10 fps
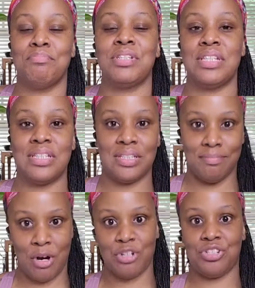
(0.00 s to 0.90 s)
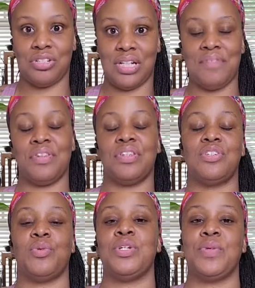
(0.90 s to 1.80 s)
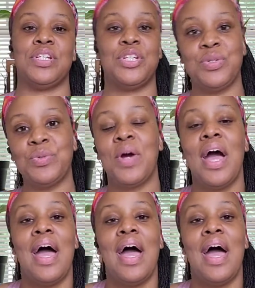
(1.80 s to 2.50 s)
Since March 11th, 2022,